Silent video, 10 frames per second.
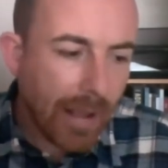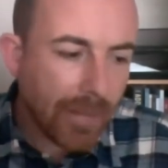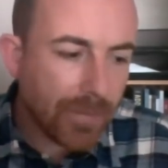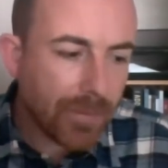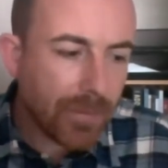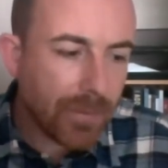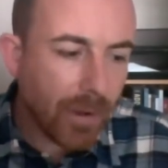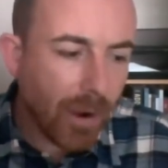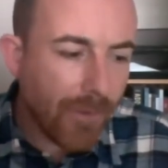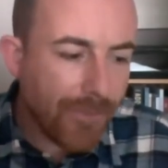And
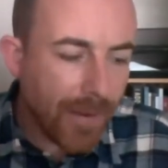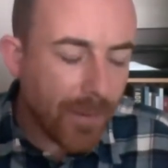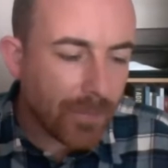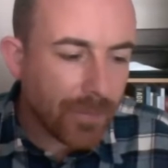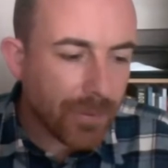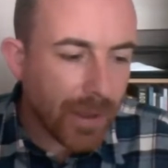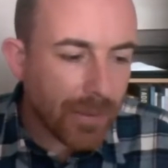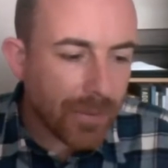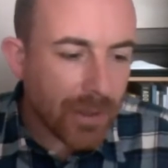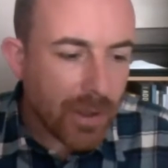I found
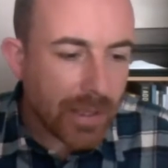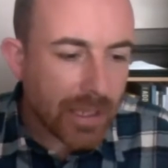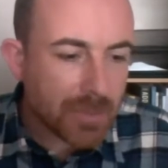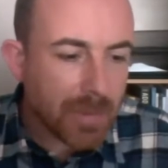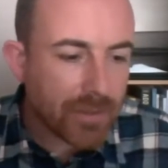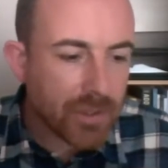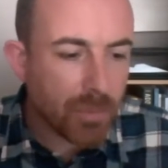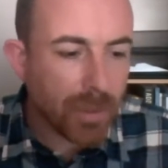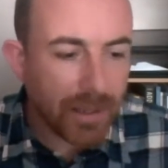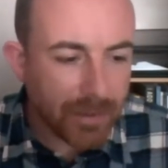that the early experience
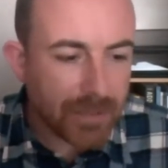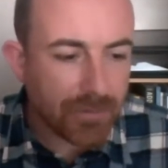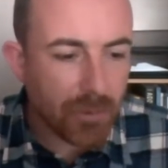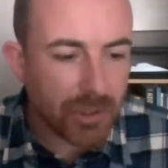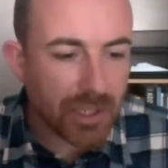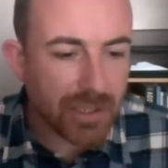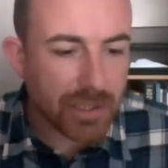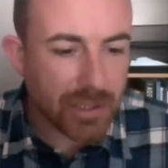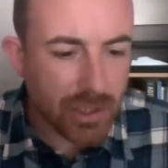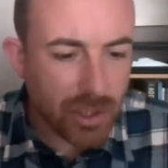of playing these fruit
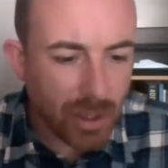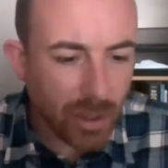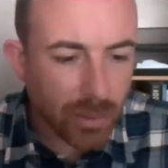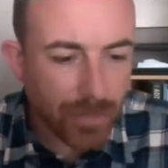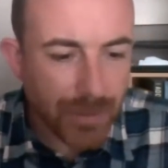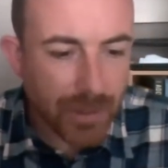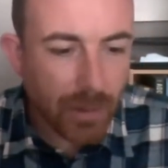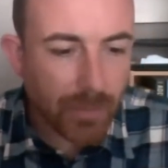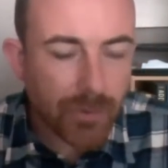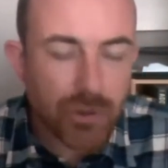machines as a child,
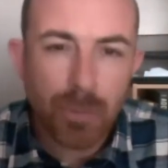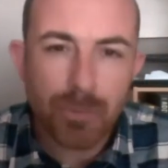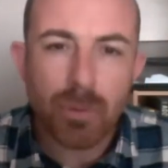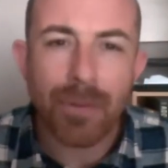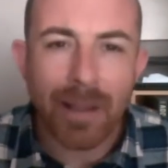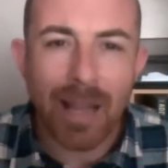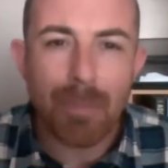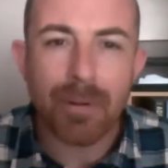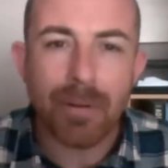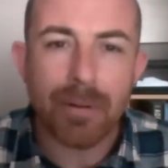something
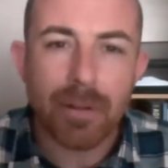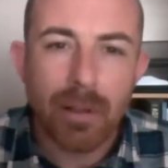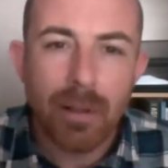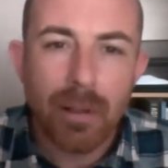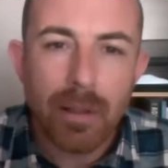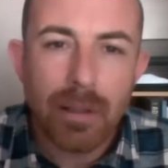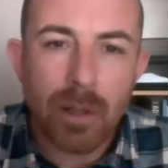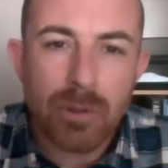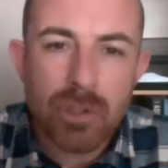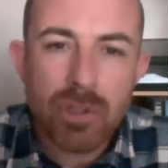happened.
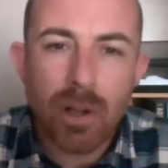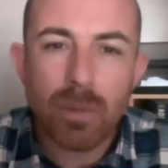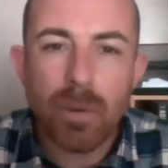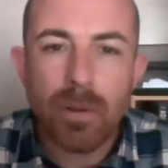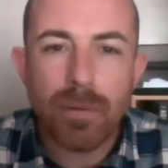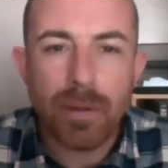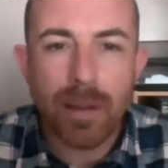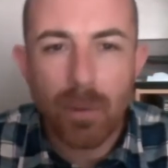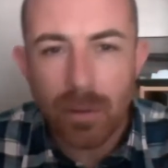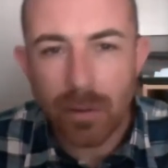Just like with
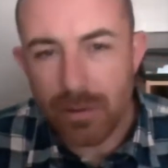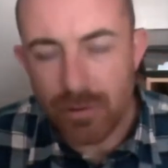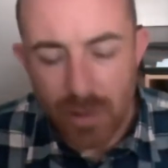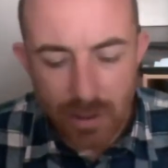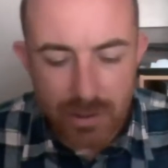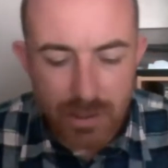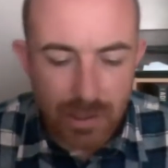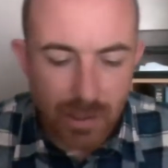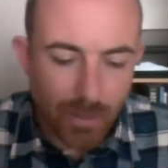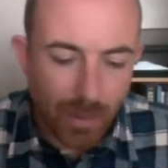the alcohol and drugs,
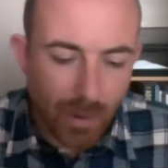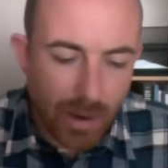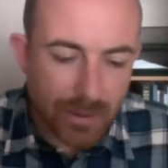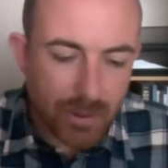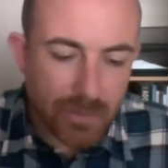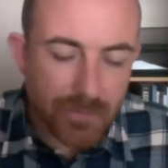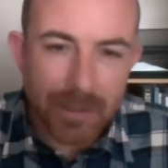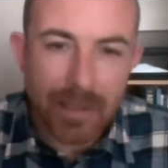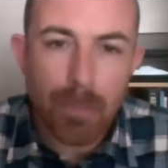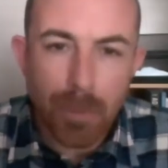I could
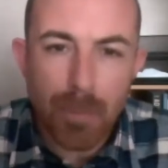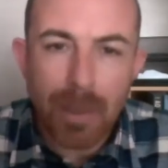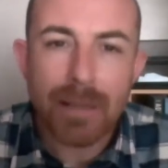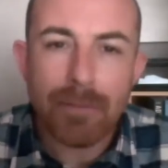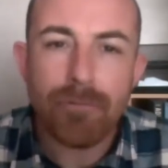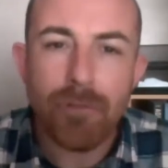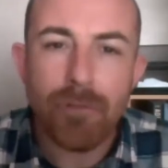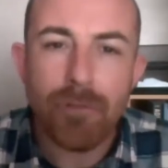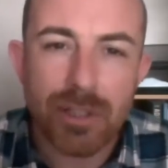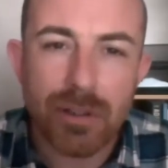forget by playing a
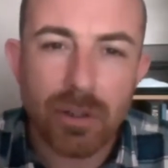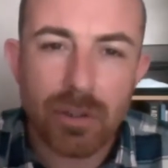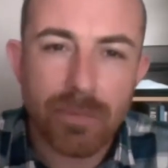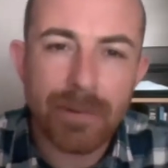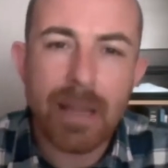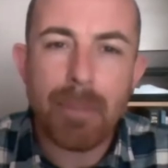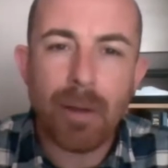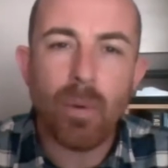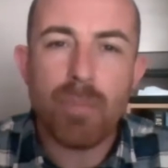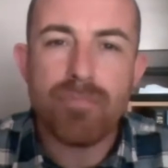fruit machine, I could forget
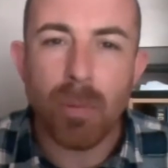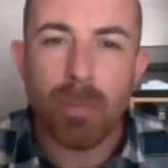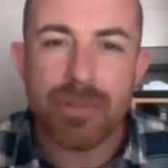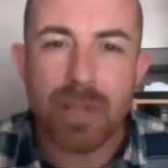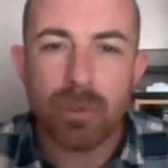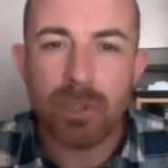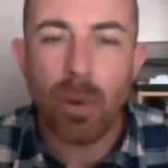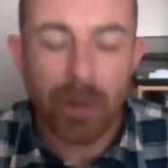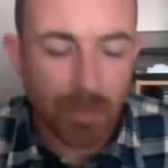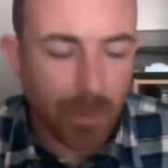about all the problems that was
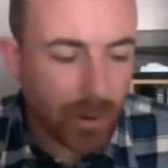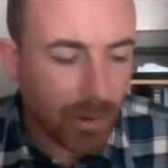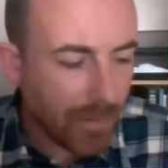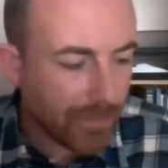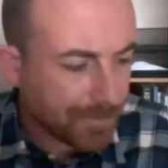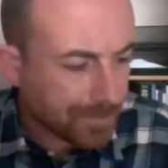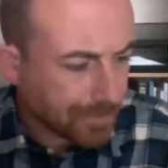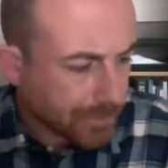going on in my life.